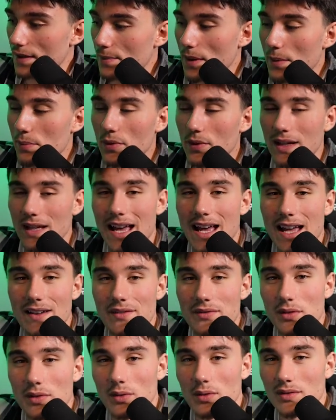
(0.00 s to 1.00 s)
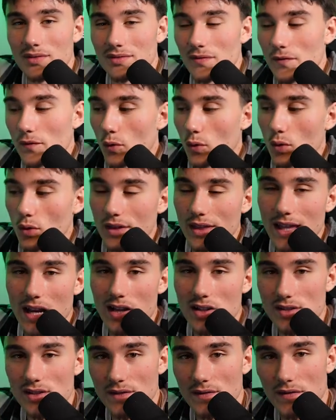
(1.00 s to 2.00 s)
people that have
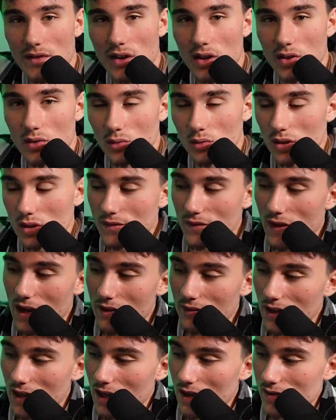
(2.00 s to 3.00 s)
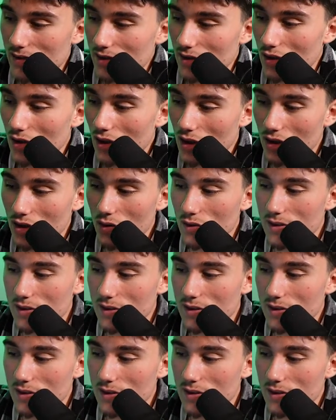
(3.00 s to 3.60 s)
4,000 followers, 5,000, you could do